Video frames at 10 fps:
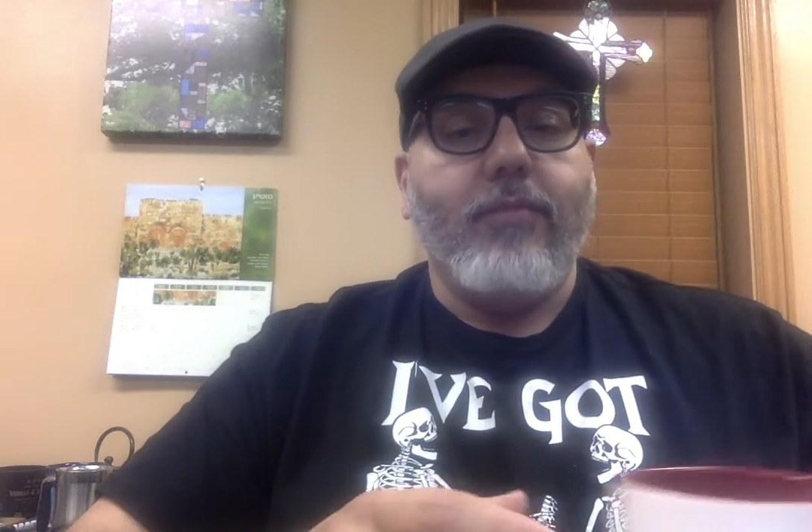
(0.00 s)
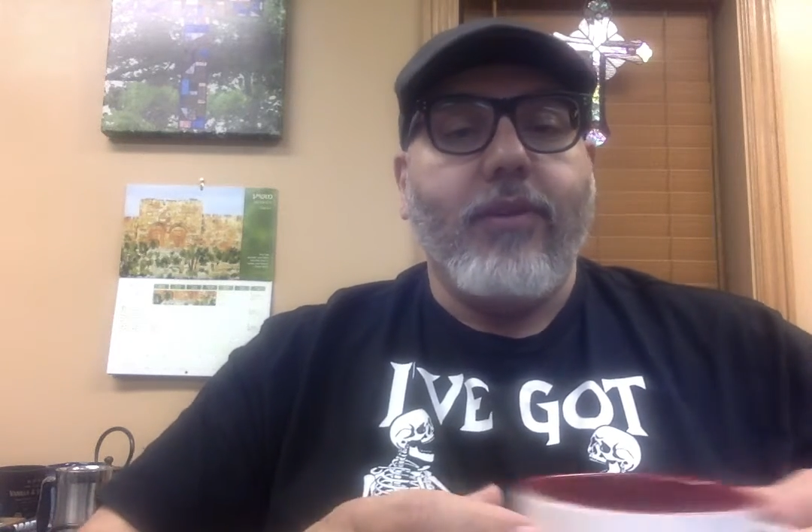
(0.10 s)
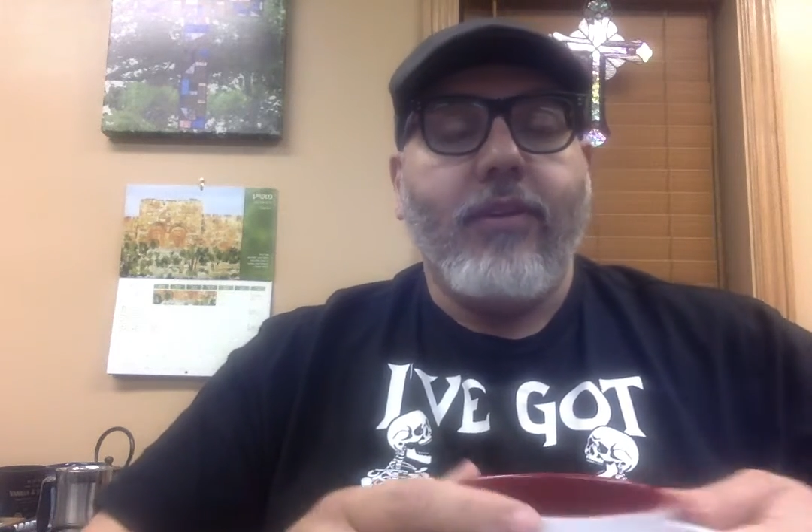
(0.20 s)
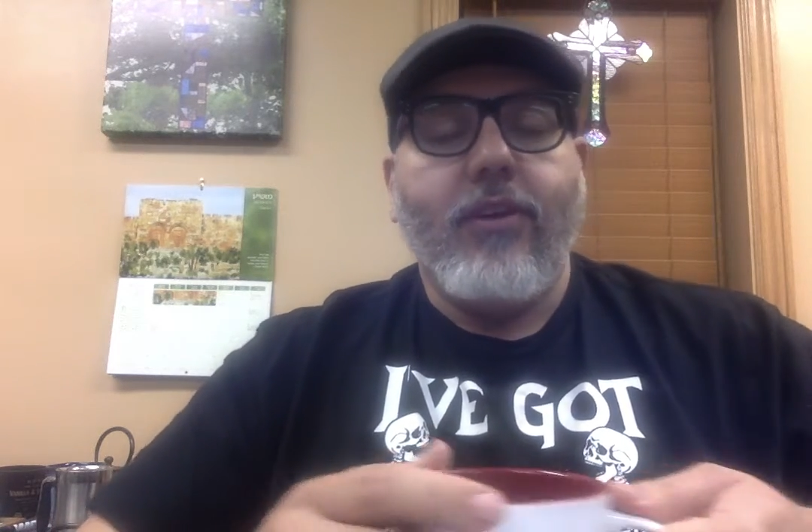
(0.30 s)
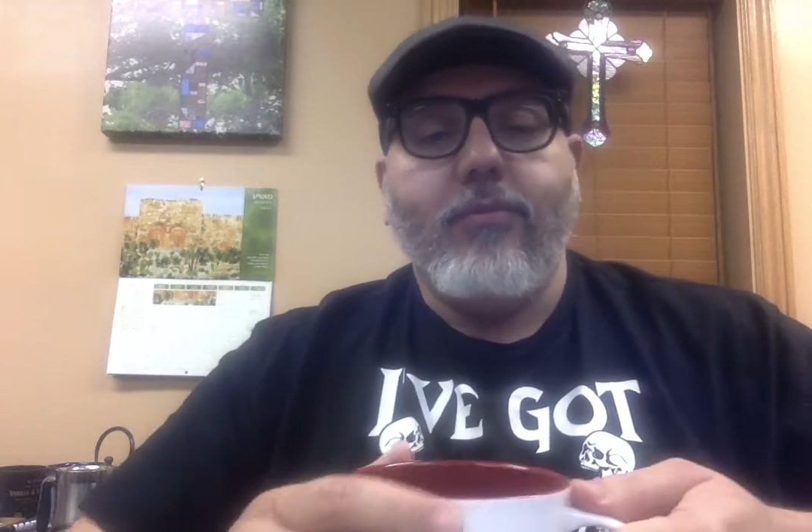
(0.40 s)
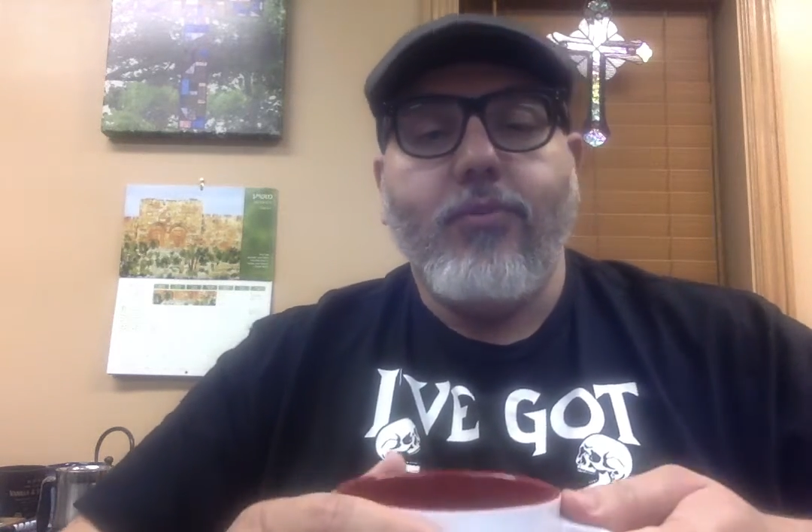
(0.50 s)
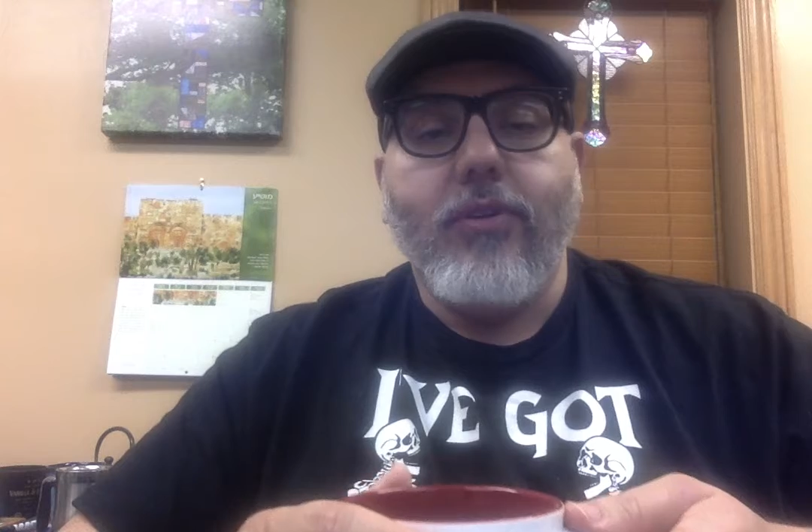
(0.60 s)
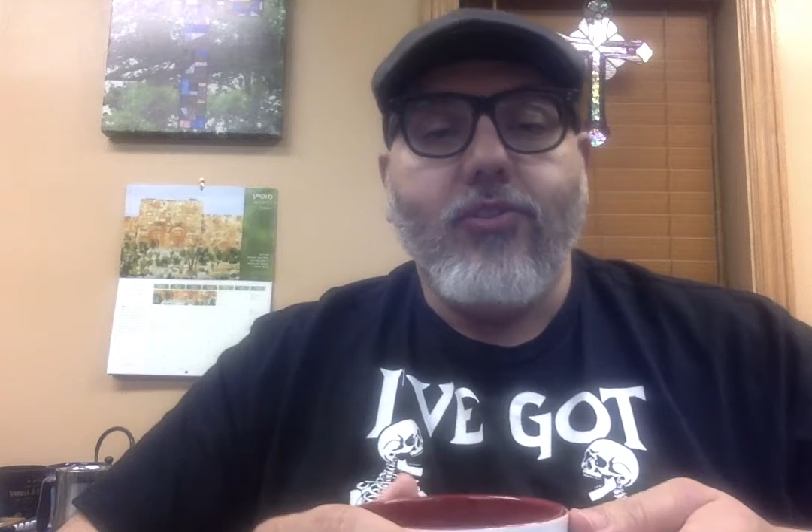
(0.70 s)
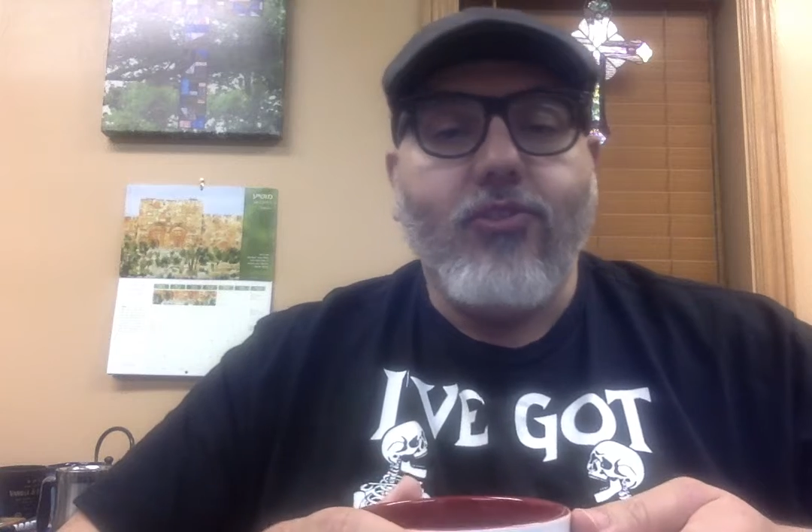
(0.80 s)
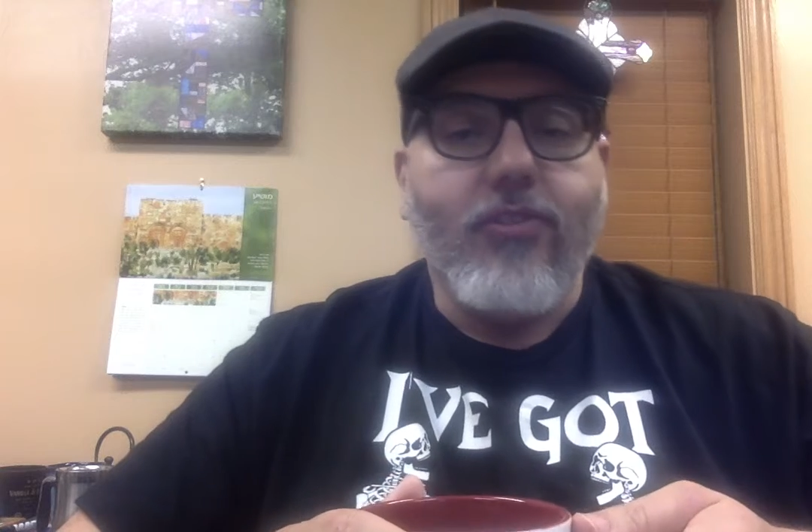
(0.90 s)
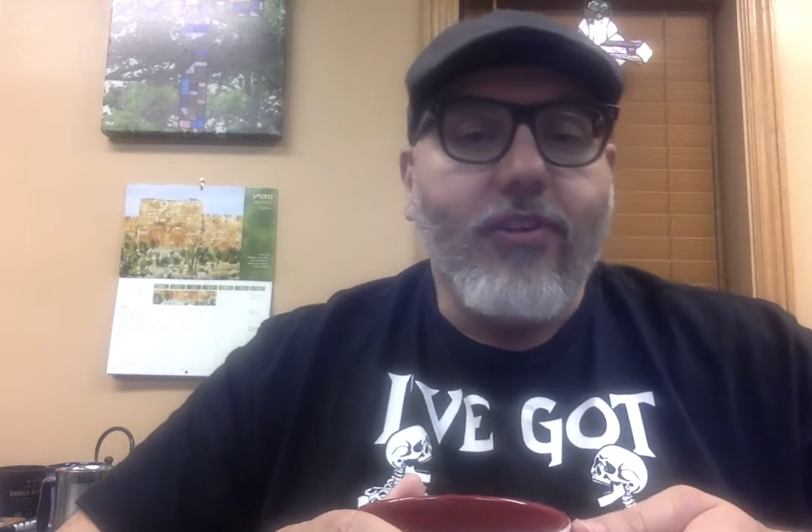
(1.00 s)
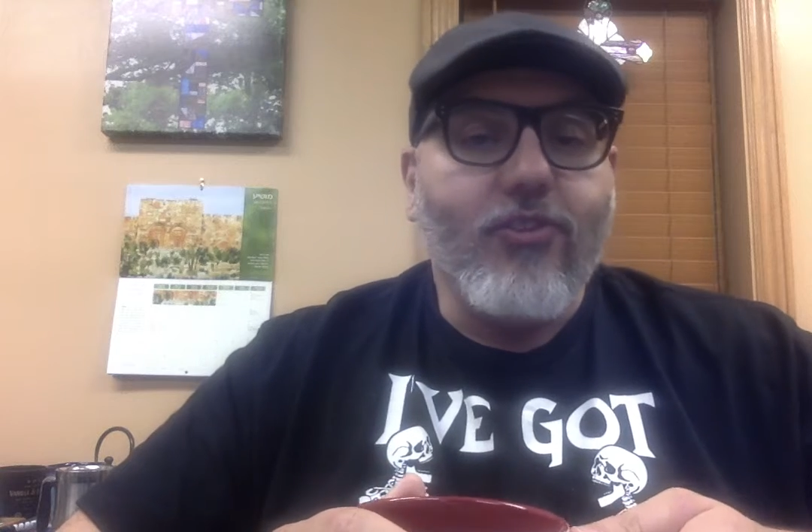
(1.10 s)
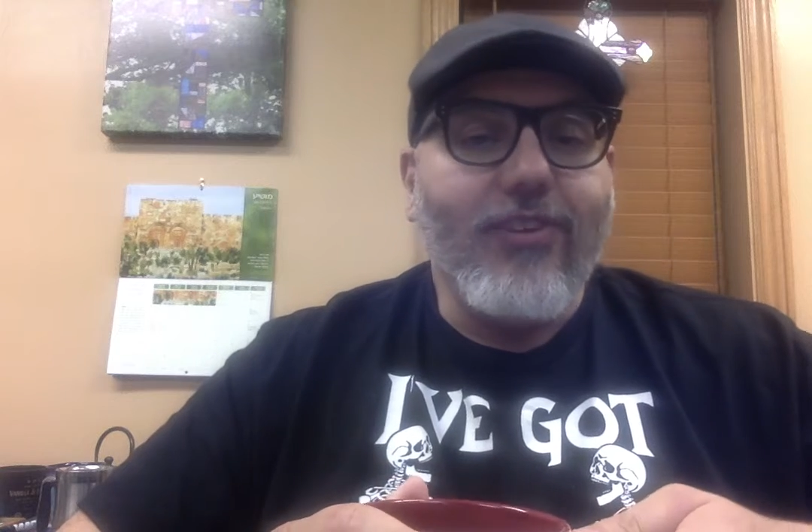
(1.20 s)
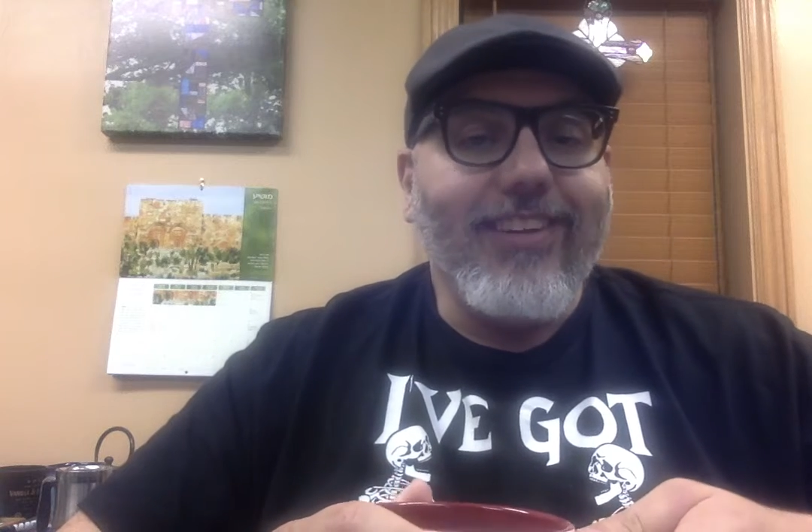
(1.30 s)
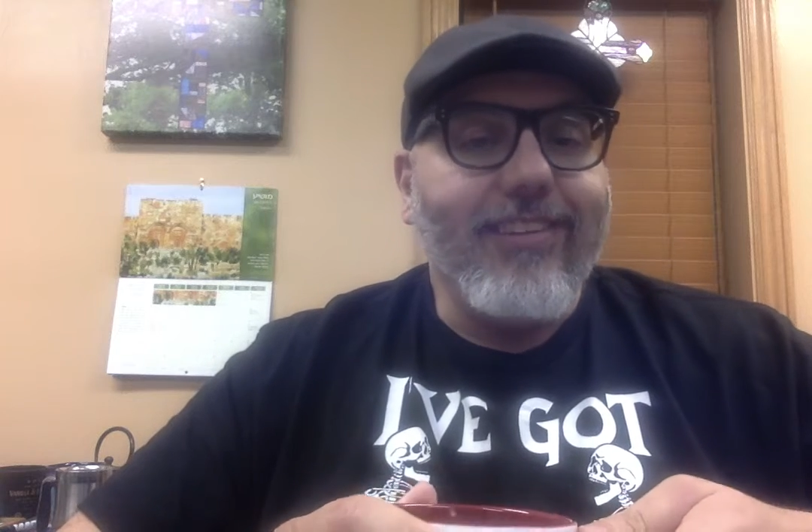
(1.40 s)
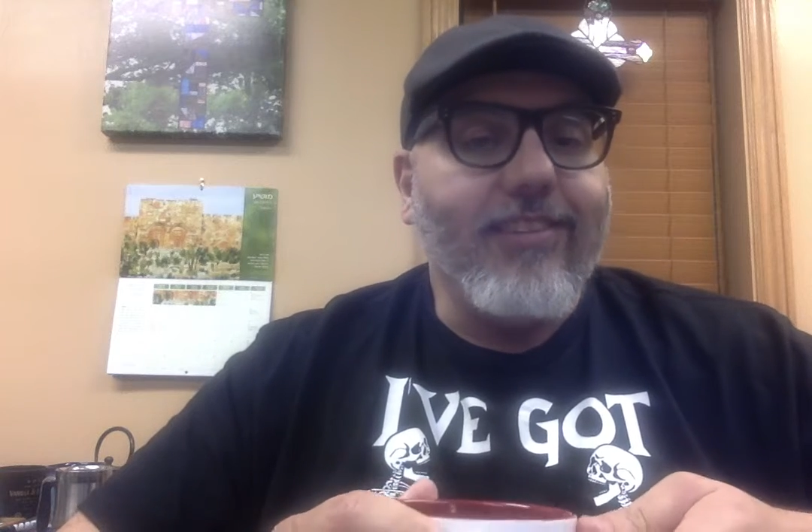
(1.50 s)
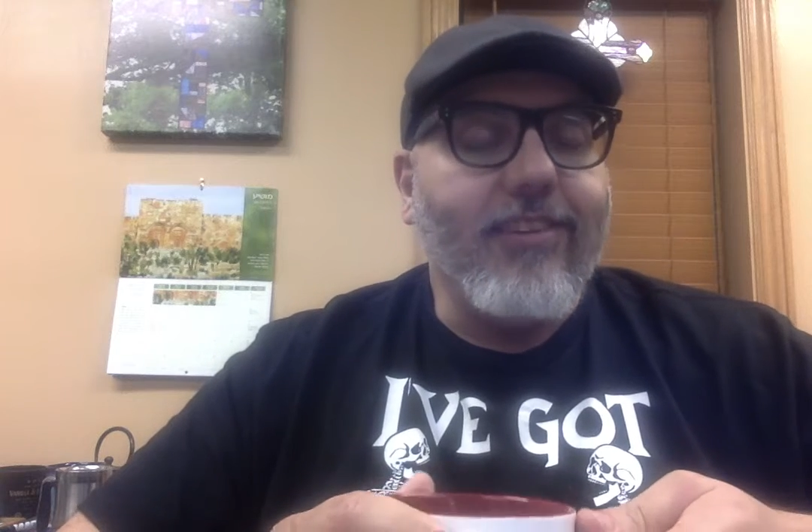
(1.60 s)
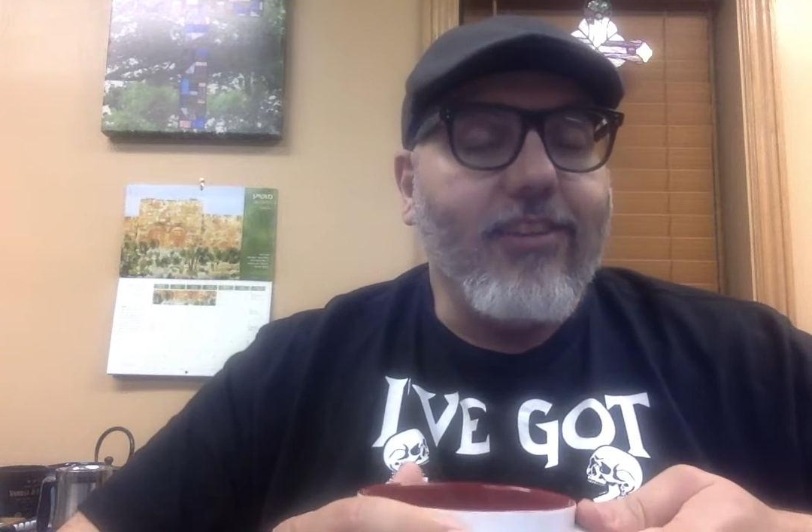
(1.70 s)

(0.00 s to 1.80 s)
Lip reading: but now I'm pretty sure that she isn't,